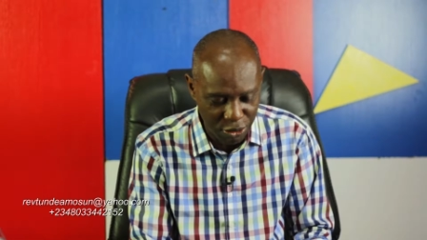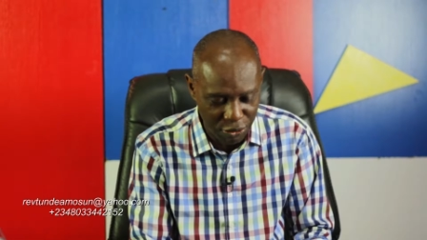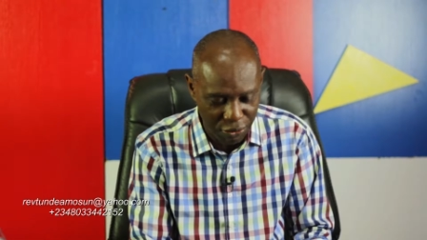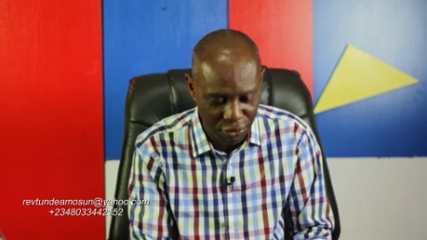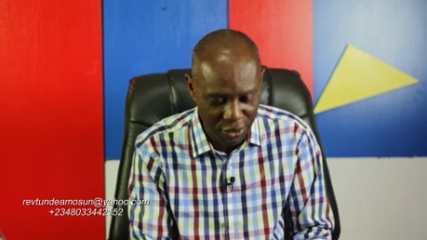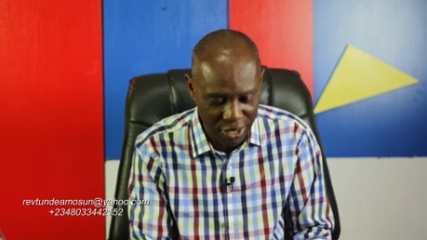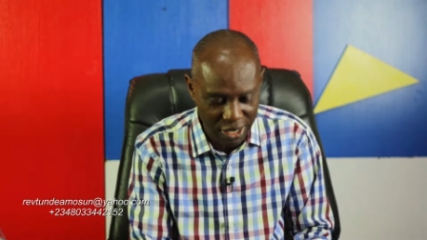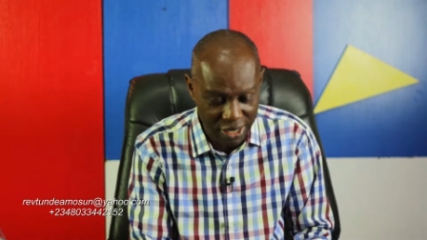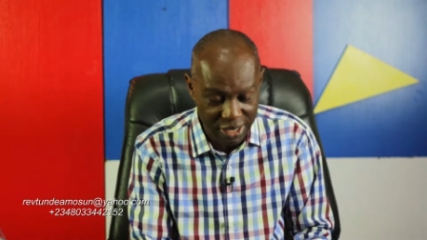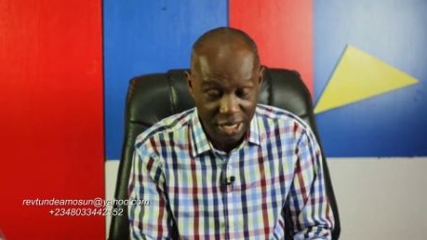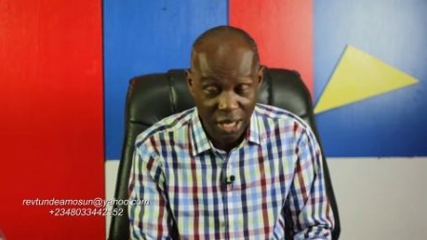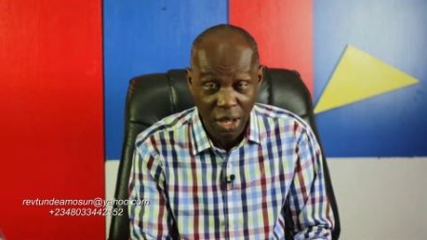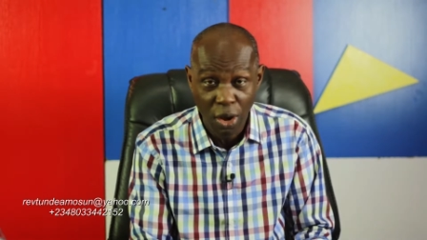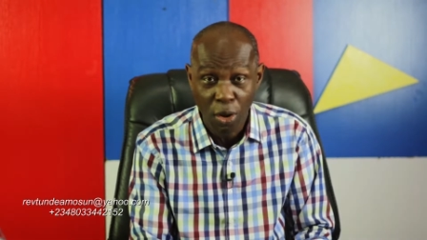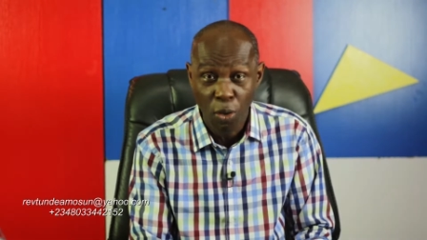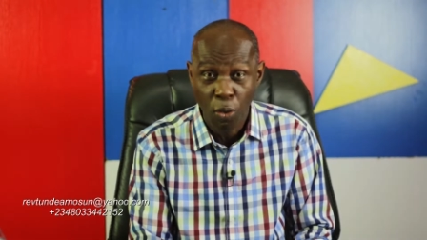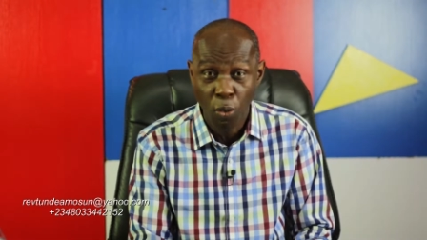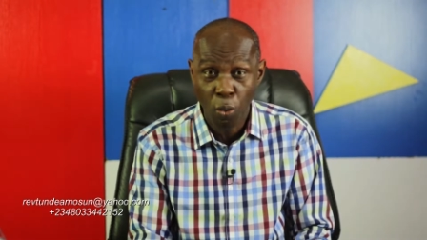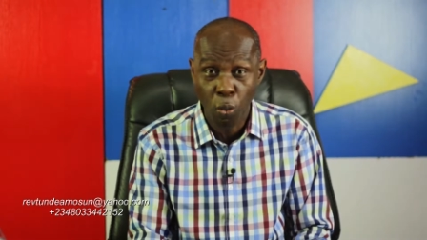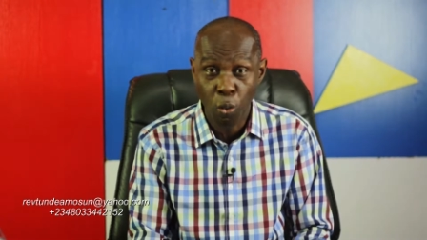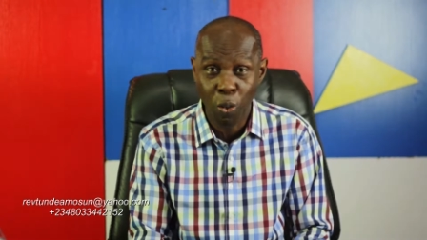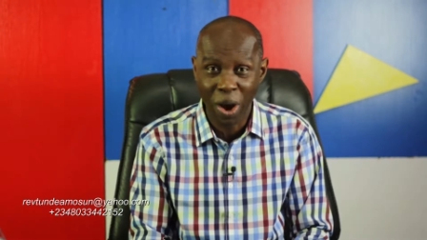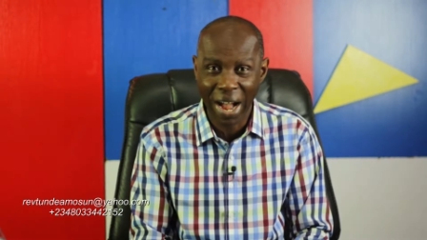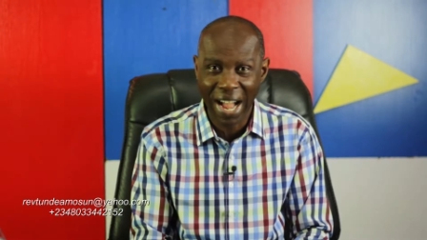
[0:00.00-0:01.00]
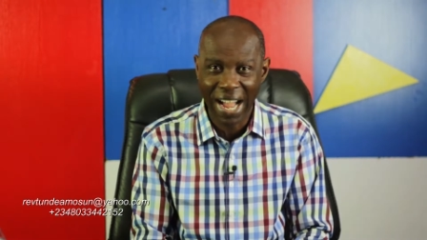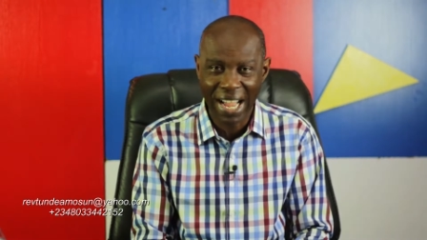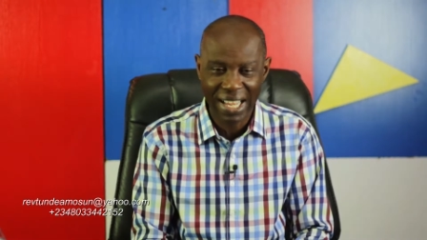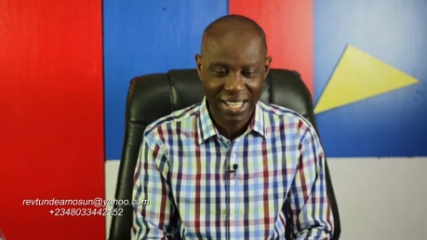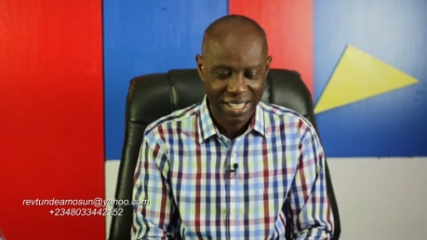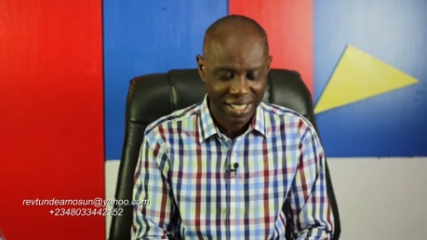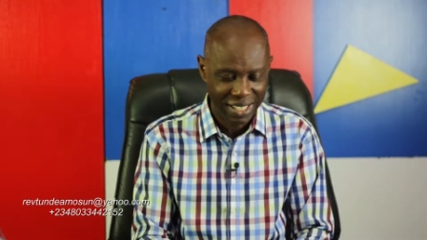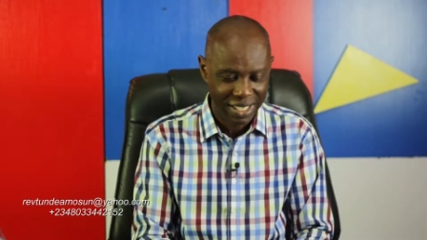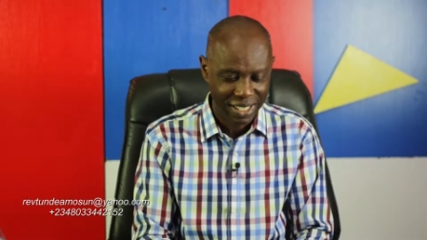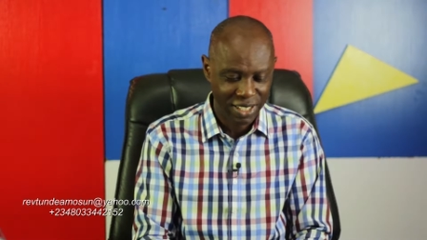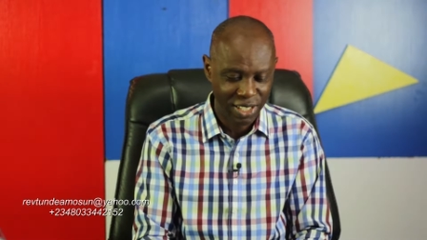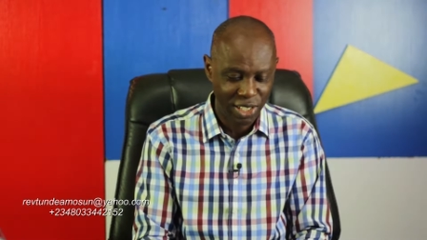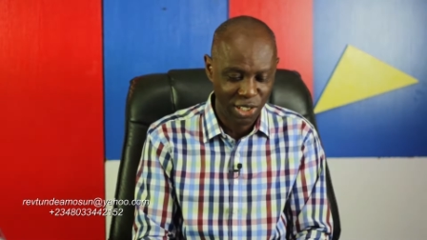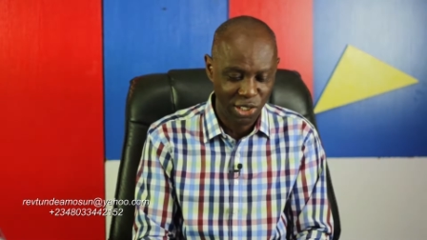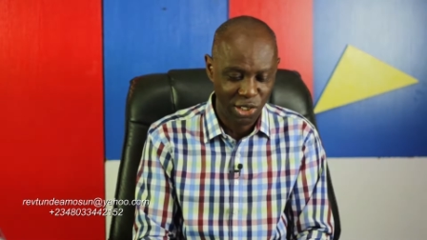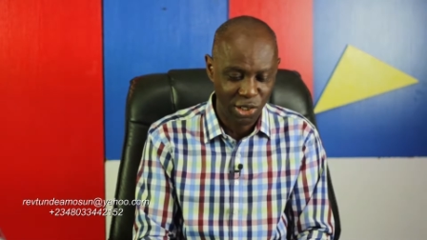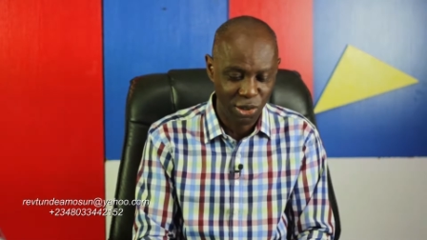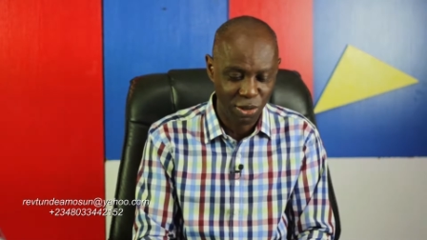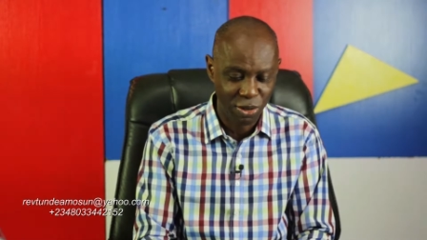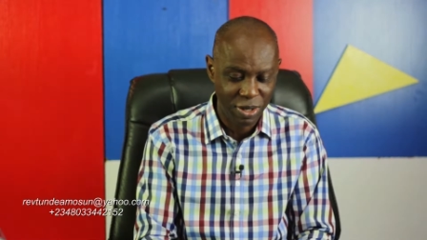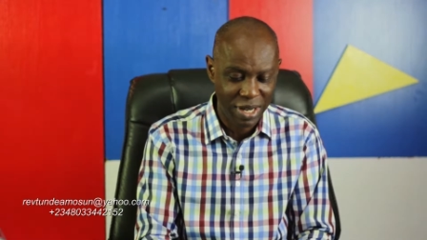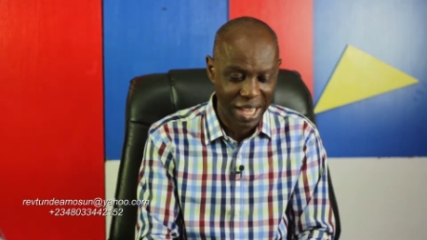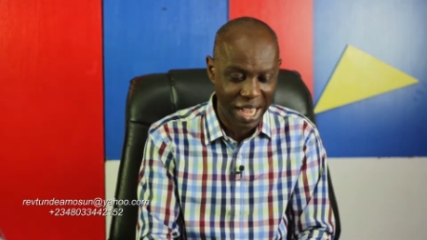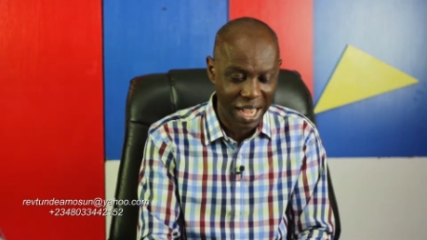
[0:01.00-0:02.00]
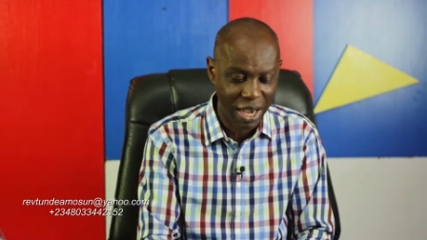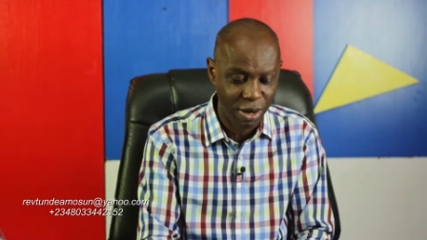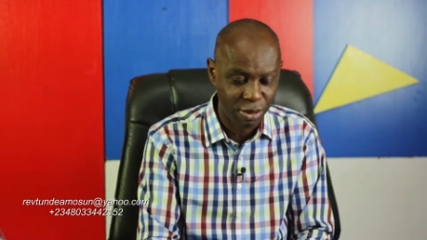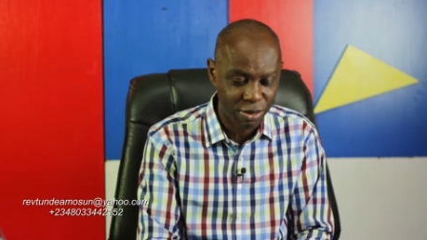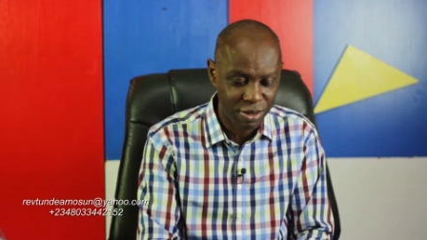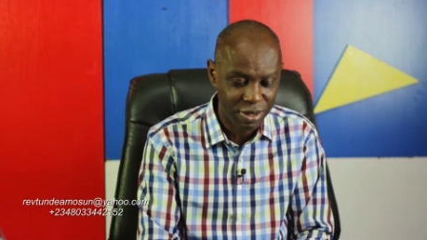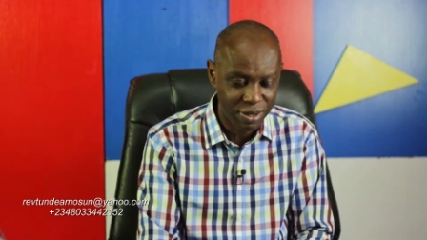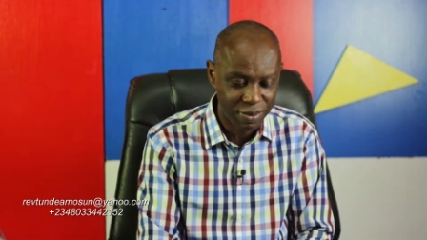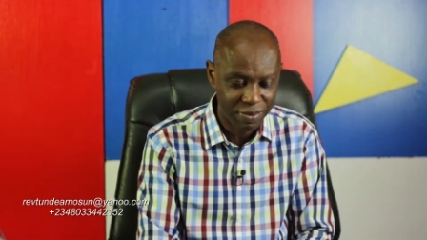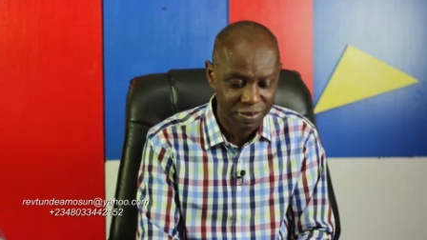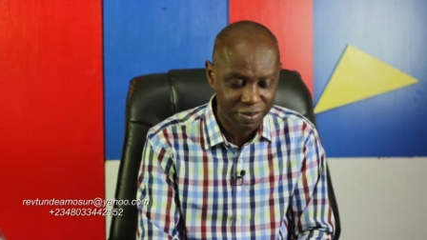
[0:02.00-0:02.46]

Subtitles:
faith, why did you doubt?"